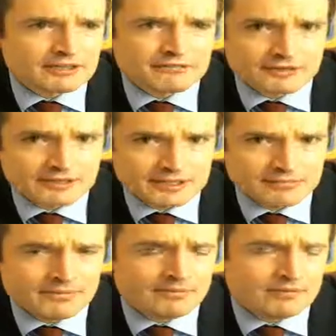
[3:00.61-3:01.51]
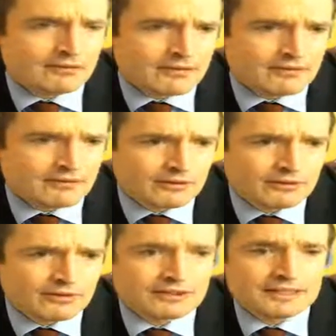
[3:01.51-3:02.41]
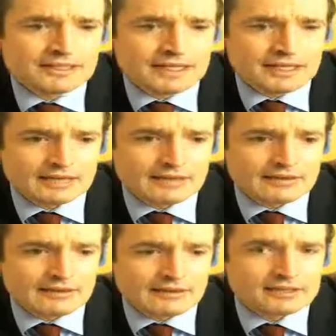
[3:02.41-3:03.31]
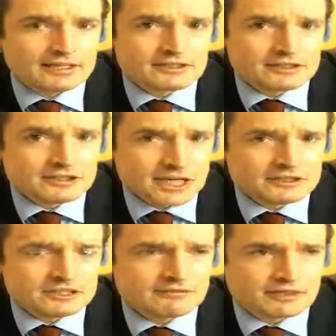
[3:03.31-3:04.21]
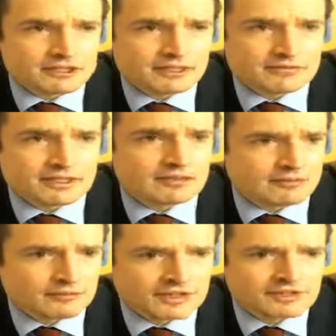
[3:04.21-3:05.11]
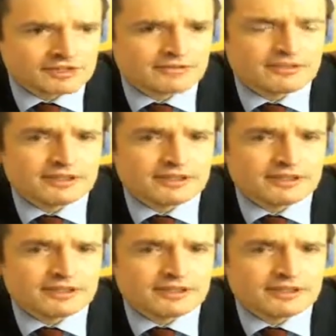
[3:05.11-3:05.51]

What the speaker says: freedom throughout the world, and the sense of challenging regimes that are oppressive.